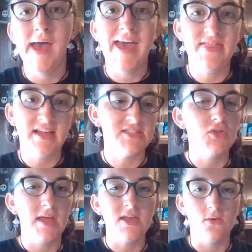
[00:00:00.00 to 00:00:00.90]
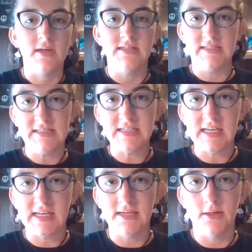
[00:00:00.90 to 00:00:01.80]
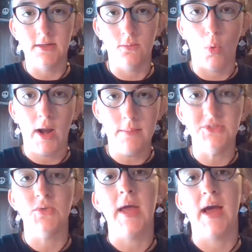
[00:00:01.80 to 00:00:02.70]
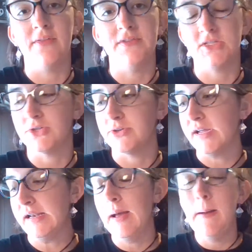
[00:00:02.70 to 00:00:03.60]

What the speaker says: and that's so that you can see what I'm doing on the screen.